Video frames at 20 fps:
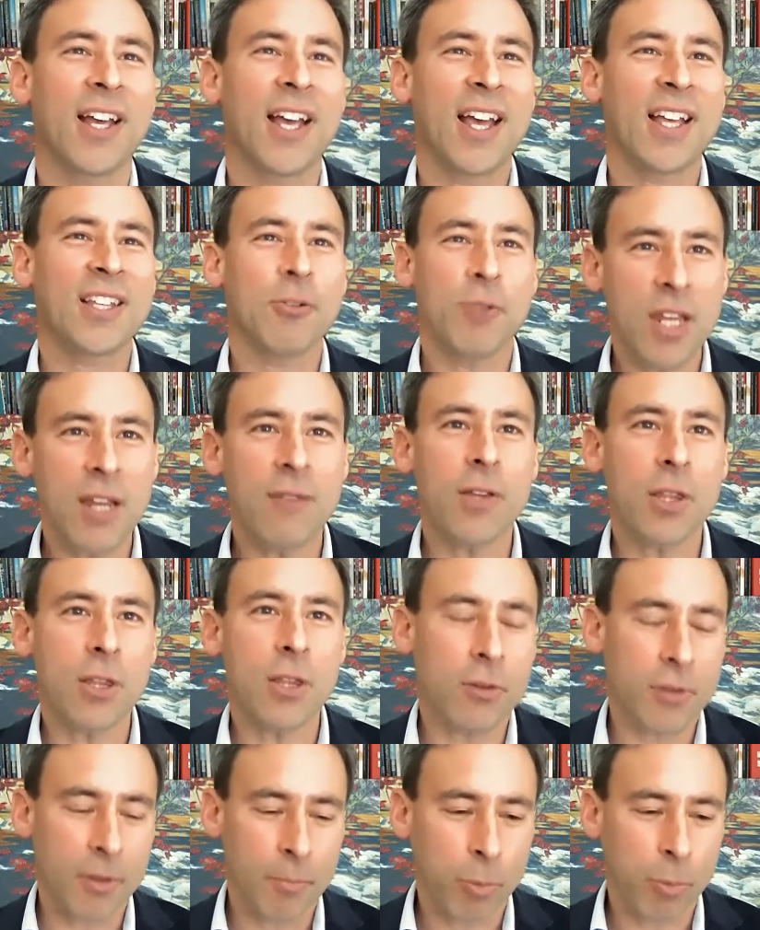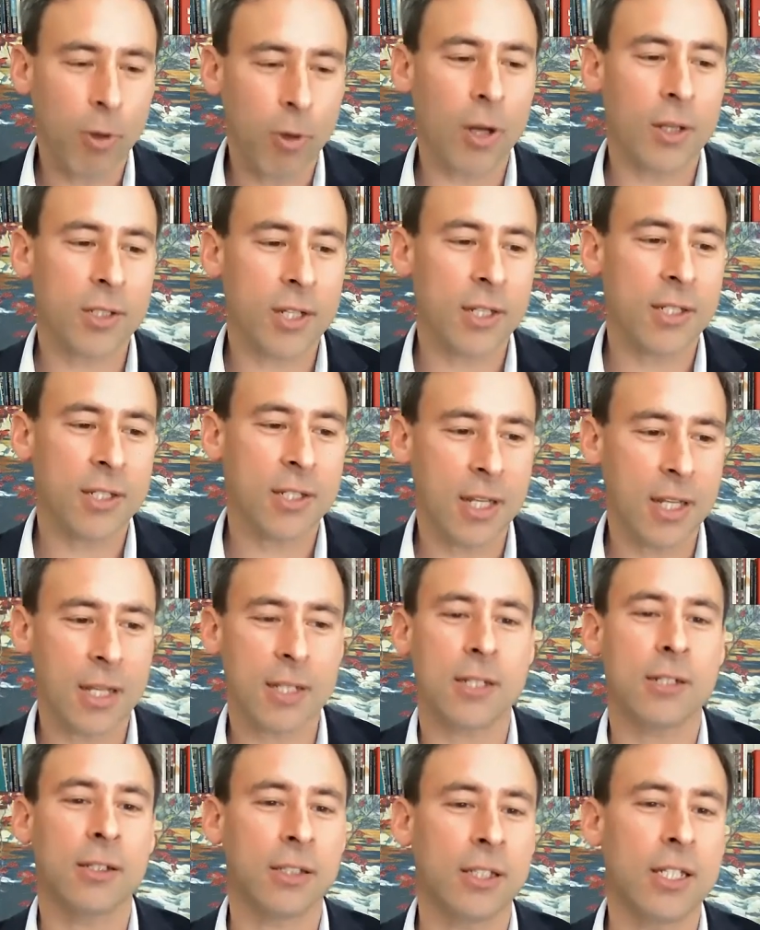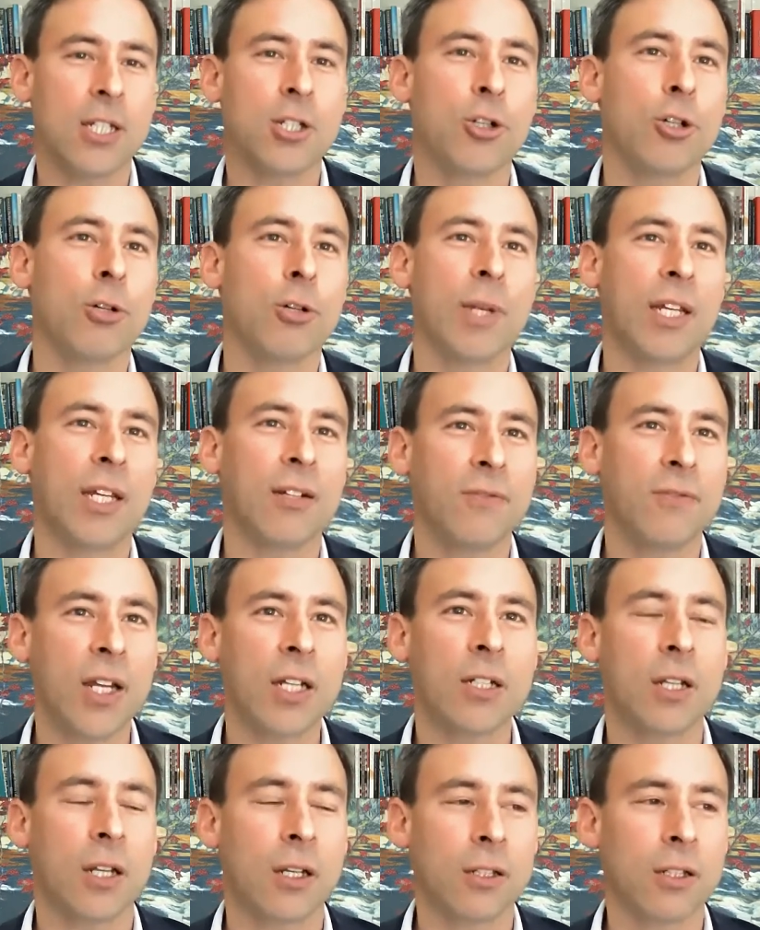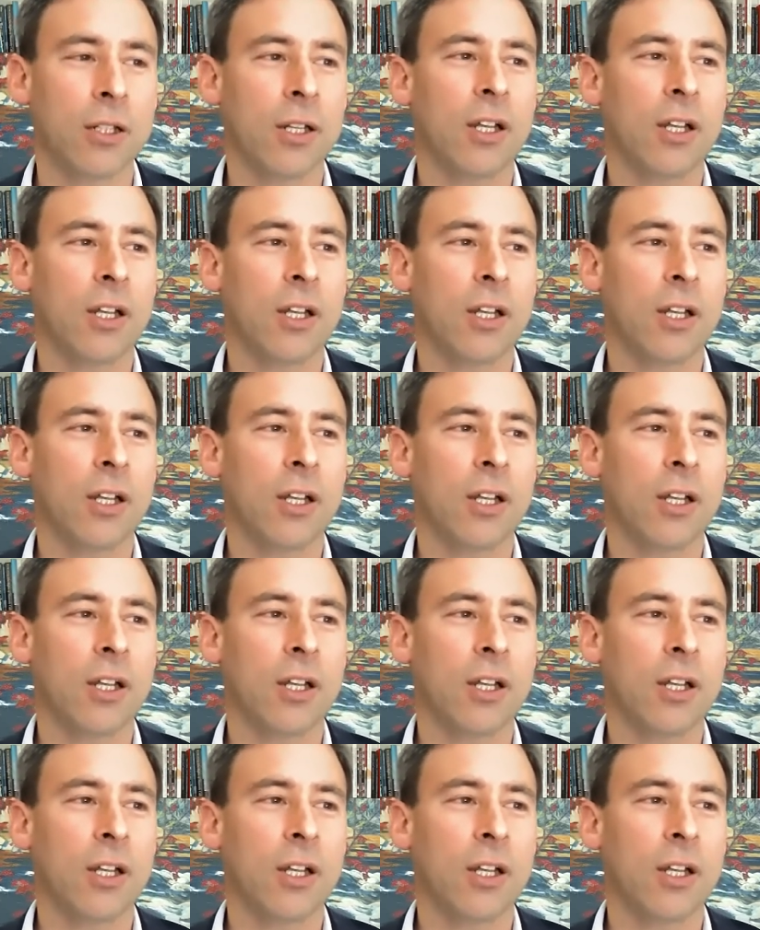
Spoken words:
So even though the process doesn't lead you to be convicted,